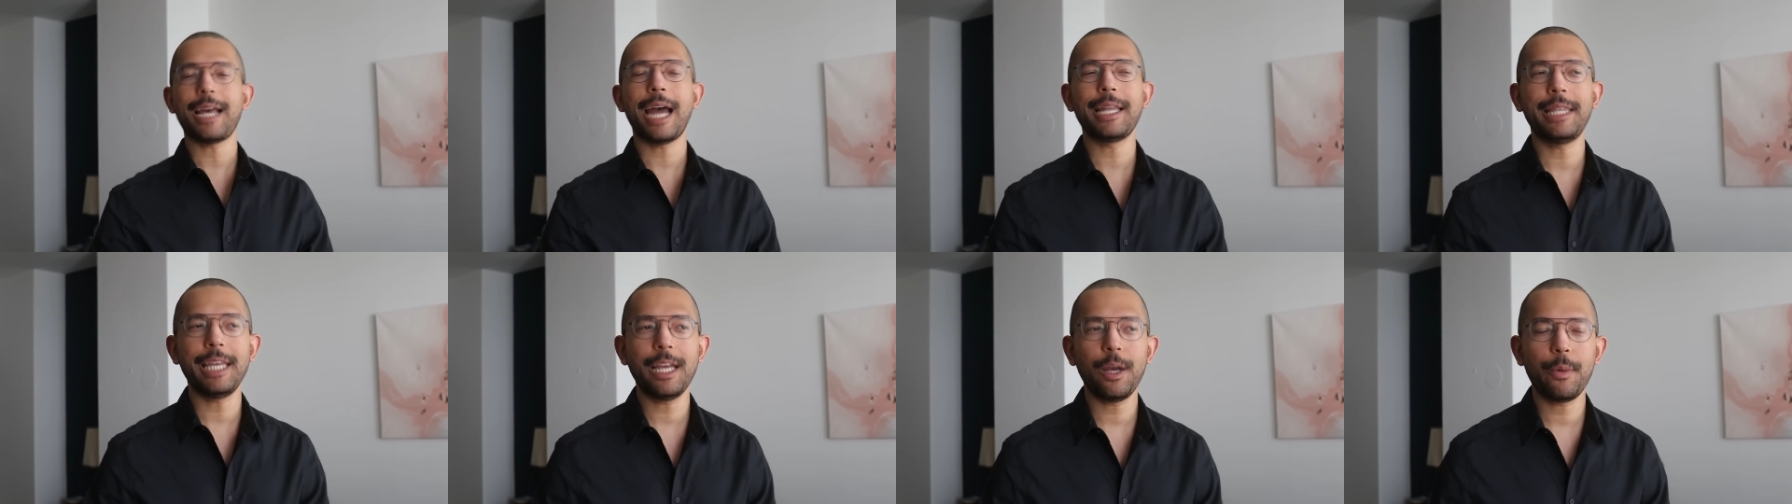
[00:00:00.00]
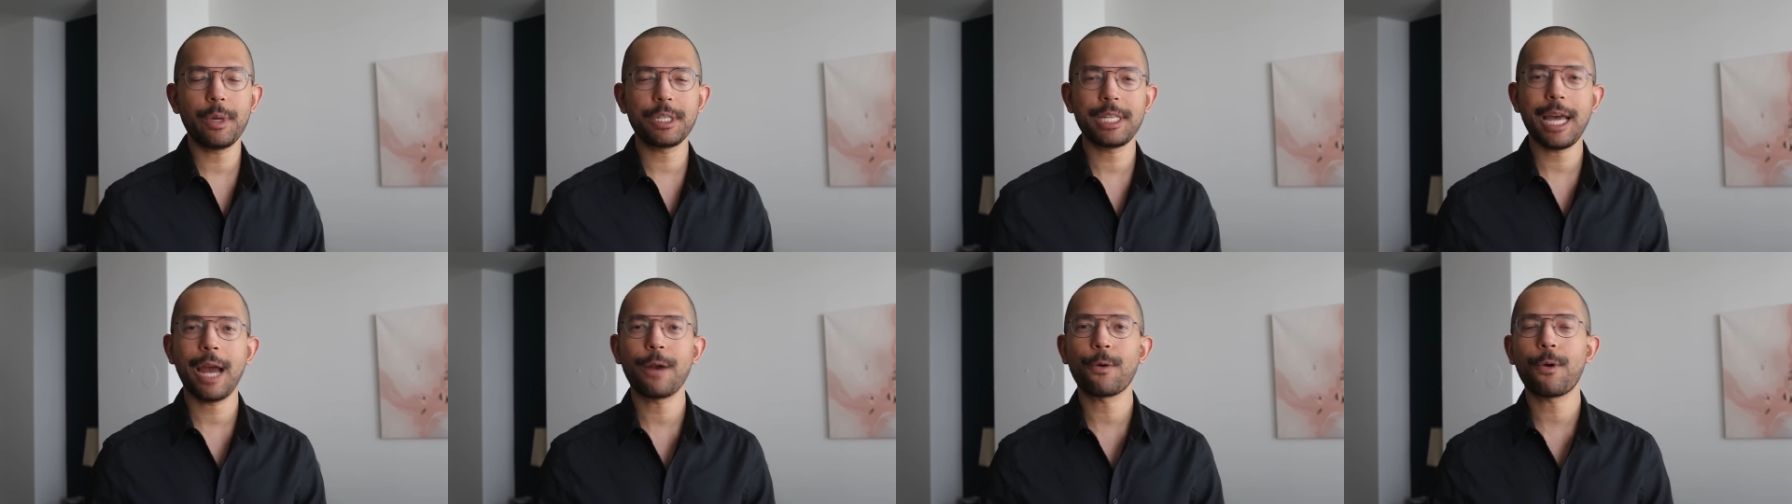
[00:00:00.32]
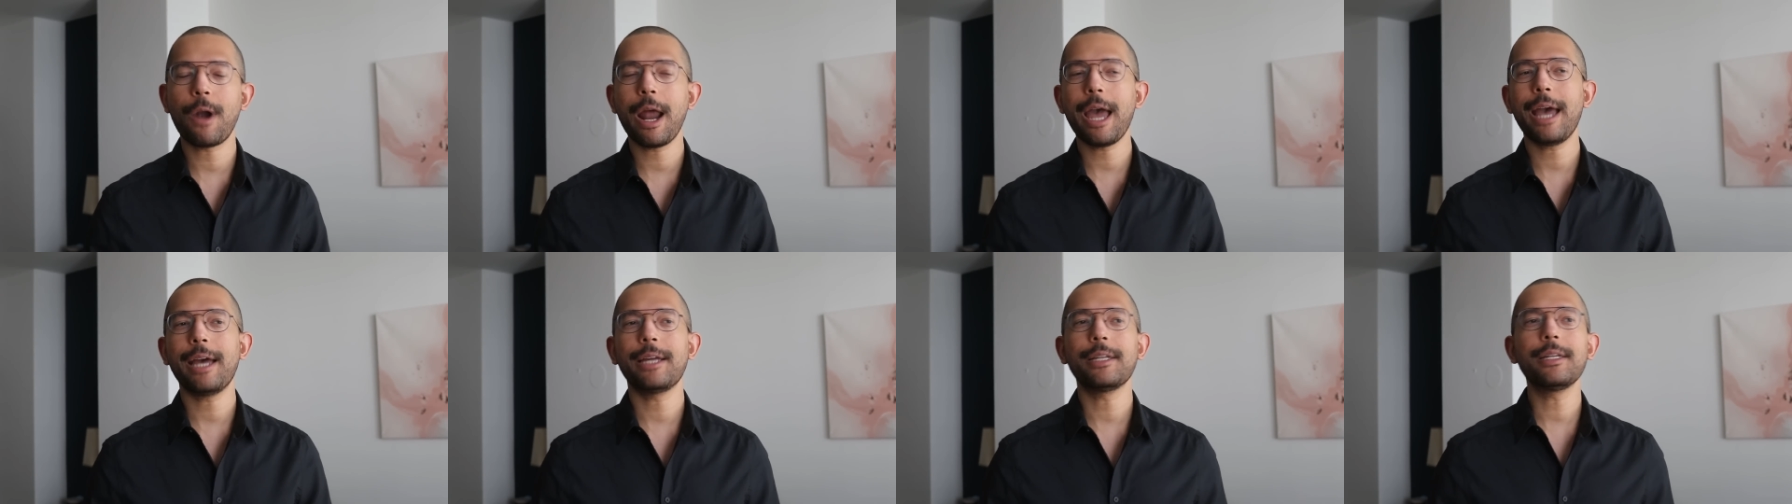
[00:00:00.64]
I think it was
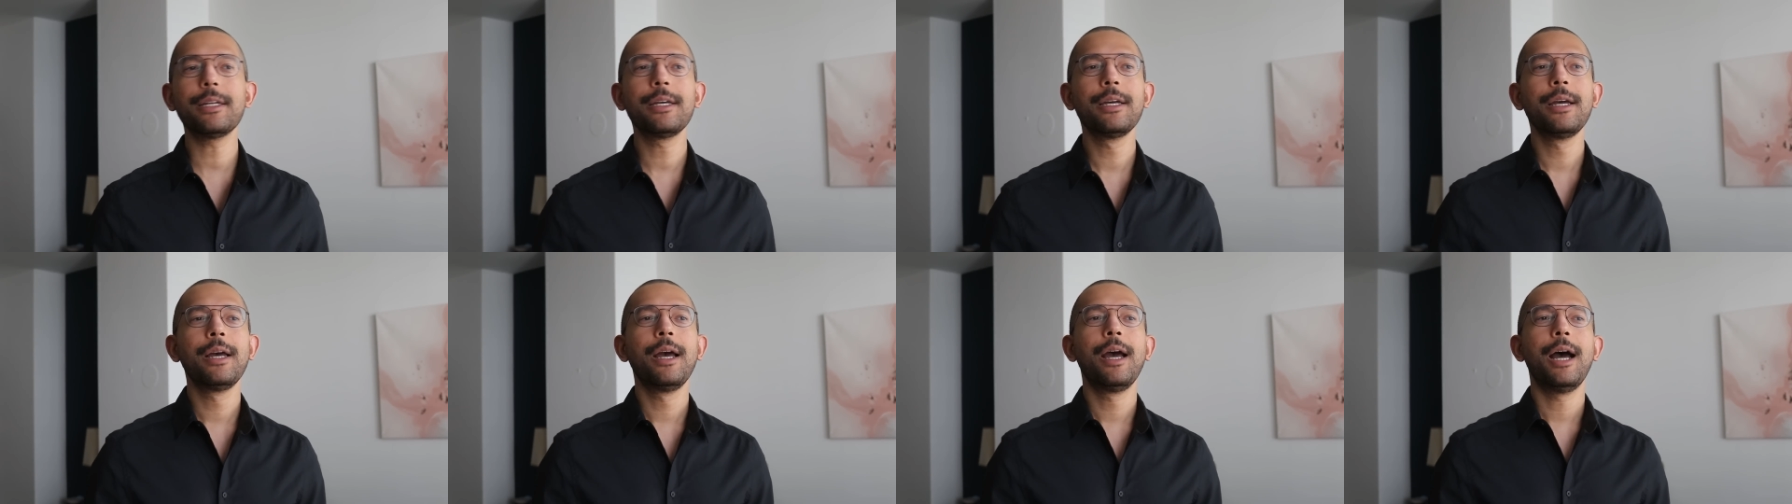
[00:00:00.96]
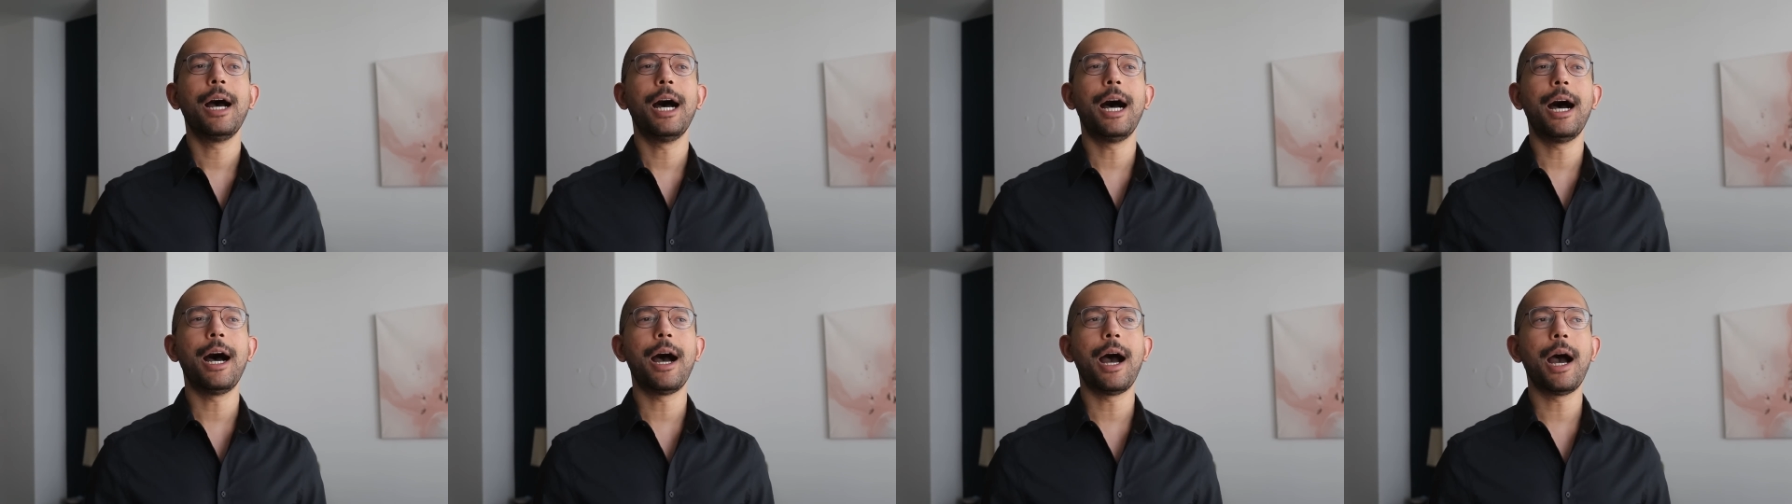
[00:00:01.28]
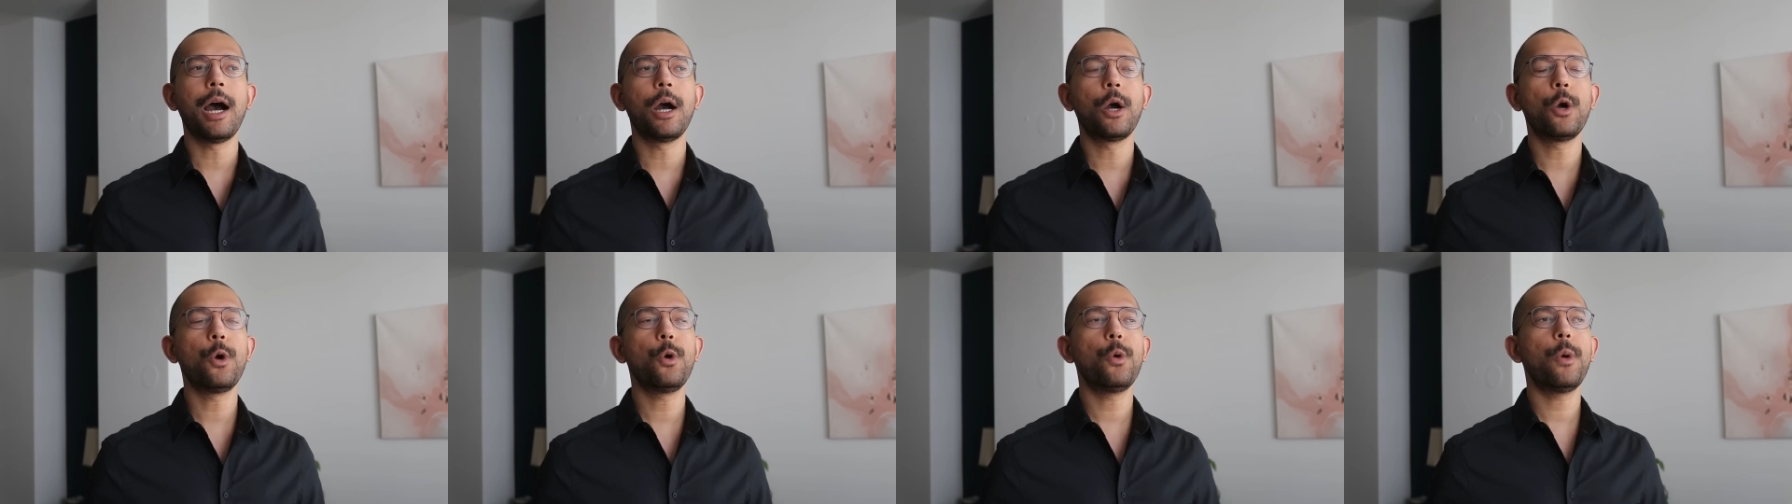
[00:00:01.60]
Iran
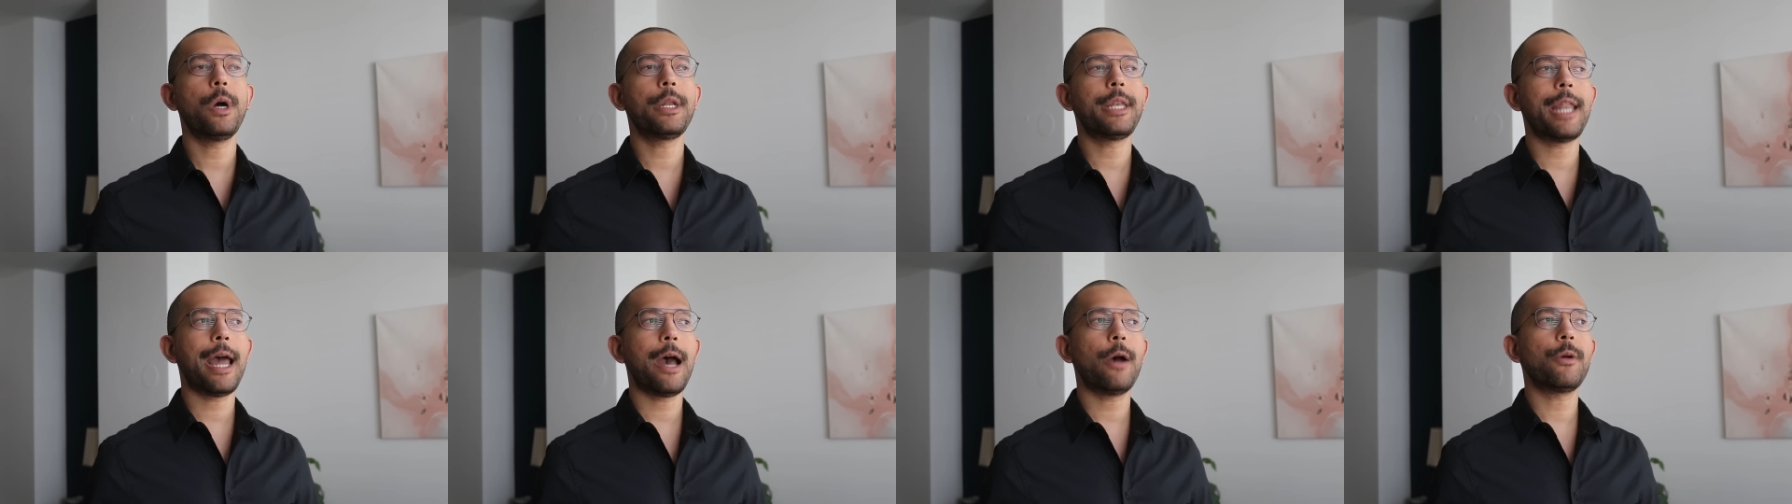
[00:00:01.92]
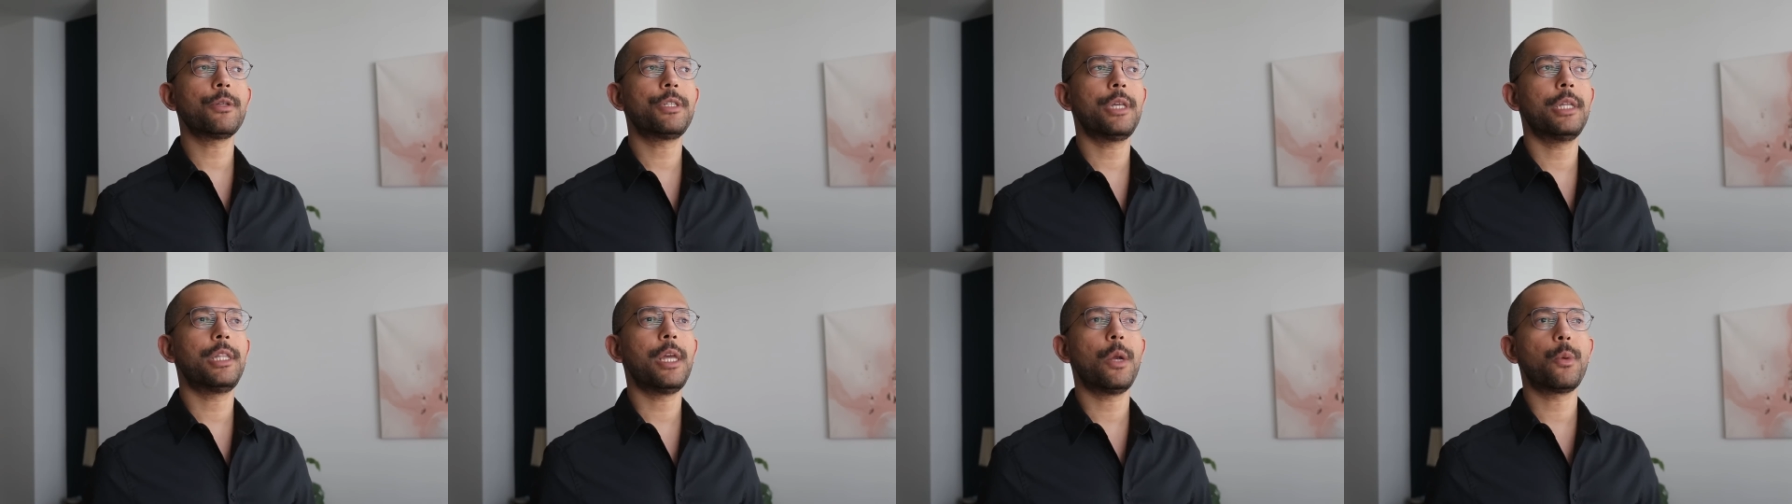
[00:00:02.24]
who announced that